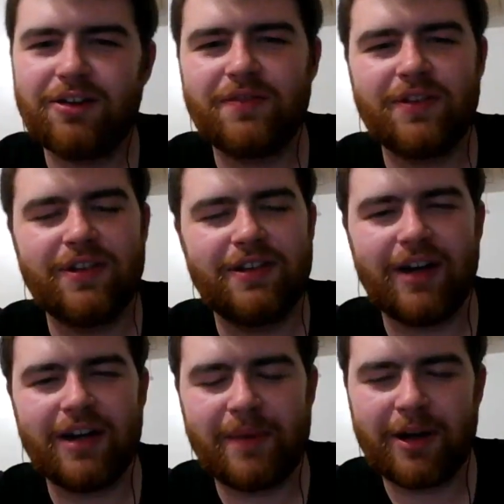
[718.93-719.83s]
have
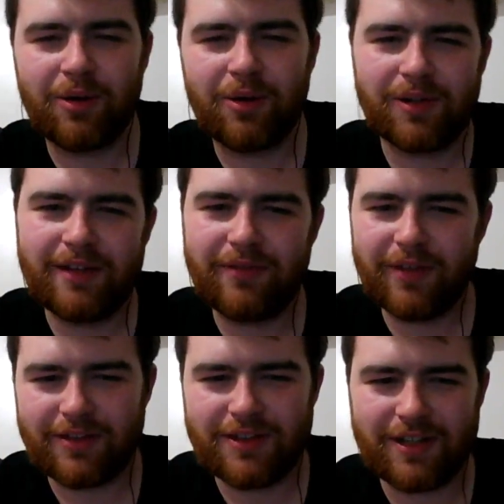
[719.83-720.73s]
gone my whole life
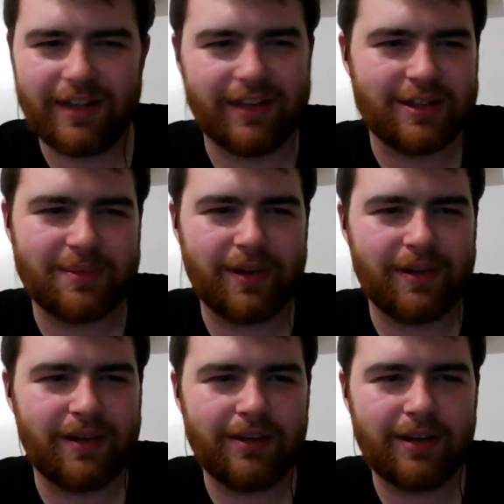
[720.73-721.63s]
without saying this, but
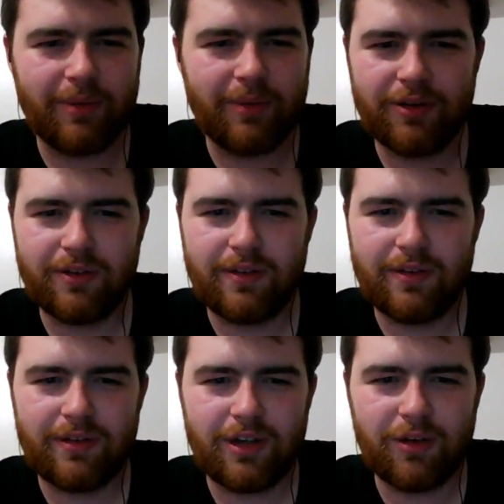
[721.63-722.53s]
now that we're
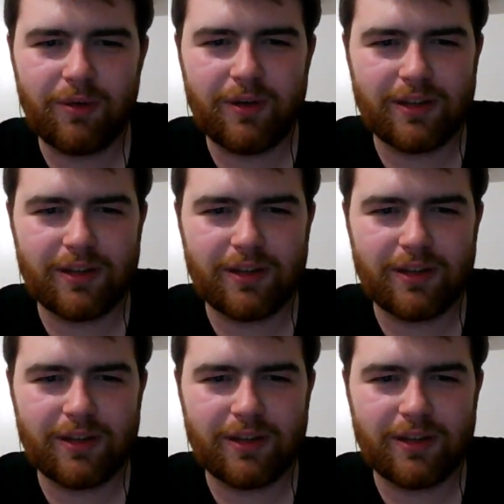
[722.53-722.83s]
doing